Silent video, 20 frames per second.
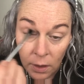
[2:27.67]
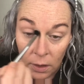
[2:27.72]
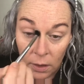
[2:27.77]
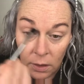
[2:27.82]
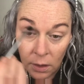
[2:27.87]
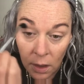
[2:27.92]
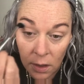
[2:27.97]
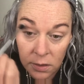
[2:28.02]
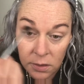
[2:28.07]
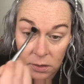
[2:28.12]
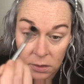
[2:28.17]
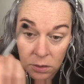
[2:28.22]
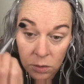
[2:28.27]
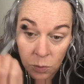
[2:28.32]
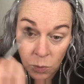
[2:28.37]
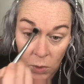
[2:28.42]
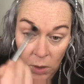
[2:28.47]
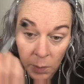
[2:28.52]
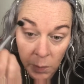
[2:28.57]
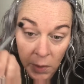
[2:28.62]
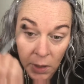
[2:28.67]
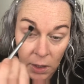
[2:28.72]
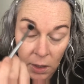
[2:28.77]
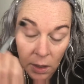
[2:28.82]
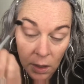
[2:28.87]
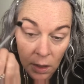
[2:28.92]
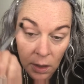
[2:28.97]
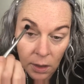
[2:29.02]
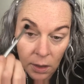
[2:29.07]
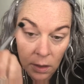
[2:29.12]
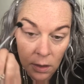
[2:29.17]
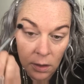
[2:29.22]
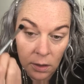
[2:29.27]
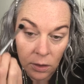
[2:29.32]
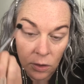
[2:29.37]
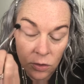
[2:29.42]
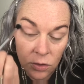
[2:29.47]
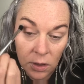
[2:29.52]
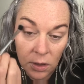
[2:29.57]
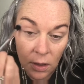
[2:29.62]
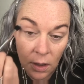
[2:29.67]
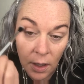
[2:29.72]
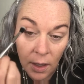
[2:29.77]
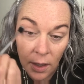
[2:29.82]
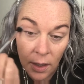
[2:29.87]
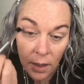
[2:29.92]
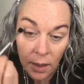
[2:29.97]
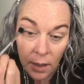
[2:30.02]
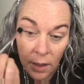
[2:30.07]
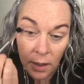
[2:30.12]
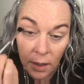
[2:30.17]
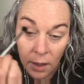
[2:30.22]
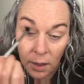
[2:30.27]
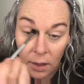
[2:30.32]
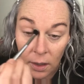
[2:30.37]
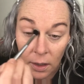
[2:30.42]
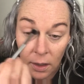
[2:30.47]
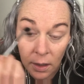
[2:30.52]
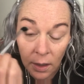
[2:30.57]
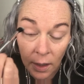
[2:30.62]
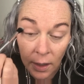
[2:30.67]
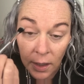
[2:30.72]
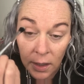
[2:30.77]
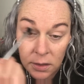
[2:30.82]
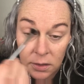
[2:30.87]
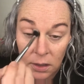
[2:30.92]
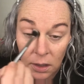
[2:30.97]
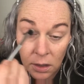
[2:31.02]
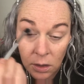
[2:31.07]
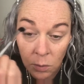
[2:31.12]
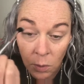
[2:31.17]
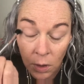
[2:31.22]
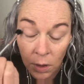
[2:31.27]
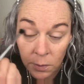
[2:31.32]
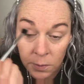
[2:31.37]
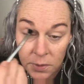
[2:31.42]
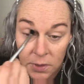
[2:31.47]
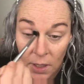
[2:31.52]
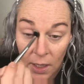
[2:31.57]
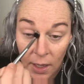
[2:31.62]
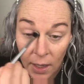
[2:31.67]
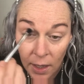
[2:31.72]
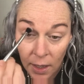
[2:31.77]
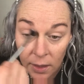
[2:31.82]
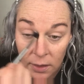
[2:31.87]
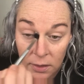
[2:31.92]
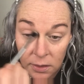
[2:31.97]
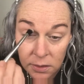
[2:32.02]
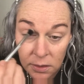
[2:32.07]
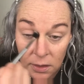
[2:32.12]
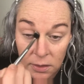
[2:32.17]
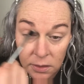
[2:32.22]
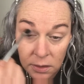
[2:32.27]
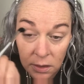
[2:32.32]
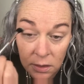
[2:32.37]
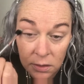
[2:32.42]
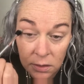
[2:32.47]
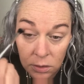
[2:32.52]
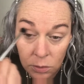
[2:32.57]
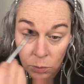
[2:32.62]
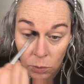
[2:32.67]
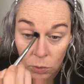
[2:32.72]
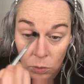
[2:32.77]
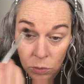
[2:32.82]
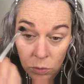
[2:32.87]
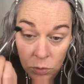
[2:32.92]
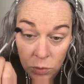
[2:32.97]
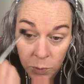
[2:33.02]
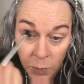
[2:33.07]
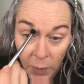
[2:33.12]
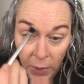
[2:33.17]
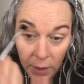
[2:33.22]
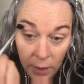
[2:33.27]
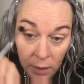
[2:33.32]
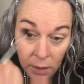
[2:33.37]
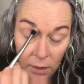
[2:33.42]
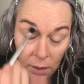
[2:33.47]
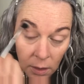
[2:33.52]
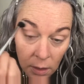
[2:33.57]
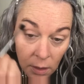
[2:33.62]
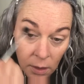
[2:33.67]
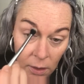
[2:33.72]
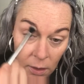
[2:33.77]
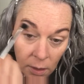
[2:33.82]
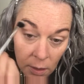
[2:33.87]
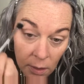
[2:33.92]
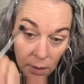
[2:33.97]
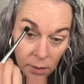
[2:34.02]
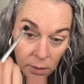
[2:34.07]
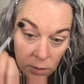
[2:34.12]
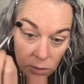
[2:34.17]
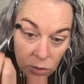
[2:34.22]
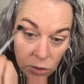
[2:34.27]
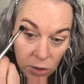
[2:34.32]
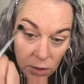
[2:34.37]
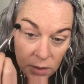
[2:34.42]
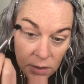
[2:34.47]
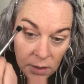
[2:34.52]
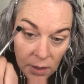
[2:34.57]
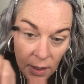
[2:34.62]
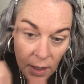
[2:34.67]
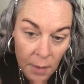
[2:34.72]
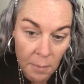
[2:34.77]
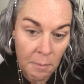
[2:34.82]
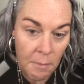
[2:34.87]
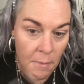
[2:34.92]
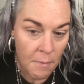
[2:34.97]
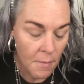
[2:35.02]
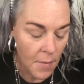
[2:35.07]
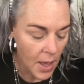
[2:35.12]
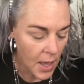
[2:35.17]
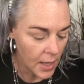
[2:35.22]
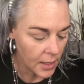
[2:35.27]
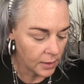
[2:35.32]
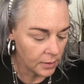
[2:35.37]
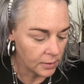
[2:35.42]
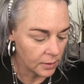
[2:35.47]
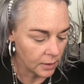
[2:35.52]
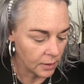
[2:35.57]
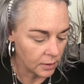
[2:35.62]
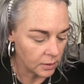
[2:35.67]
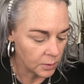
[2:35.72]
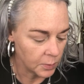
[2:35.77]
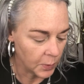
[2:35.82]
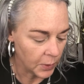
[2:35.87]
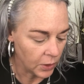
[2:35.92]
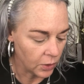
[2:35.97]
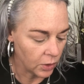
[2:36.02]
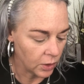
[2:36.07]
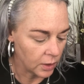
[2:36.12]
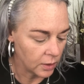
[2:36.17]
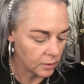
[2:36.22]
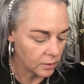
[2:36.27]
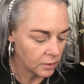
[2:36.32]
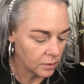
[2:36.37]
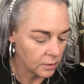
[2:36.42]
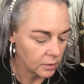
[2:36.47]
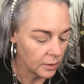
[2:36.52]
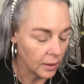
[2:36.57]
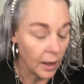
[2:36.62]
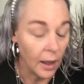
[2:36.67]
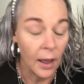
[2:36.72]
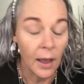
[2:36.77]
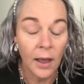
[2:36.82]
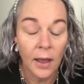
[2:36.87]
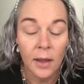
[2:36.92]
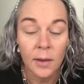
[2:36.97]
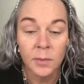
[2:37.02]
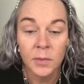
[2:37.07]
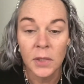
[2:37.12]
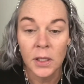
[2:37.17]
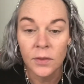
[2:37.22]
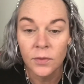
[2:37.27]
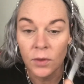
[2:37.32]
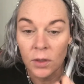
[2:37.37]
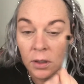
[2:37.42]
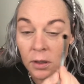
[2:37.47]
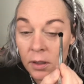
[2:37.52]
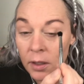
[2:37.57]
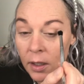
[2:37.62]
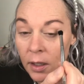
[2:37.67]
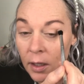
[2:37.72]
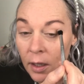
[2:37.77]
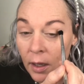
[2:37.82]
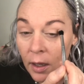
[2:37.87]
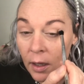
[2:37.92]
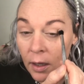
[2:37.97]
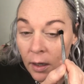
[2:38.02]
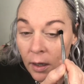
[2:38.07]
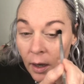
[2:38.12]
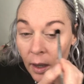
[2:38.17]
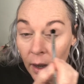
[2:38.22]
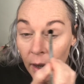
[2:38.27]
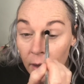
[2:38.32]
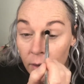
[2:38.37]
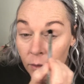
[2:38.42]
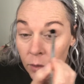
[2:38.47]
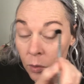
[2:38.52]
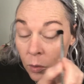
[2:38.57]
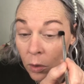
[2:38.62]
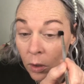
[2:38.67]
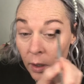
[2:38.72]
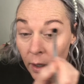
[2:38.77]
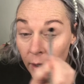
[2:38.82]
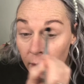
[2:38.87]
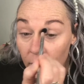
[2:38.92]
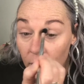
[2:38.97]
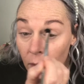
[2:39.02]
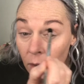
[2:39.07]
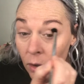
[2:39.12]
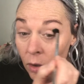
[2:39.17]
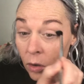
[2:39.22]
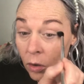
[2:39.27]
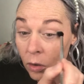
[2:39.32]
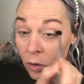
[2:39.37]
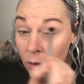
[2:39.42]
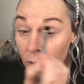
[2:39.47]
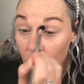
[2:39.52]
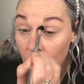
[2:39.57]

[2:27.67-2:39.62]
lots of swimming, and there's a lake, and I can't tell you where it was at because that's against the rules, but just an amazing experience. Now, I am definitely an outdoor kind of girl.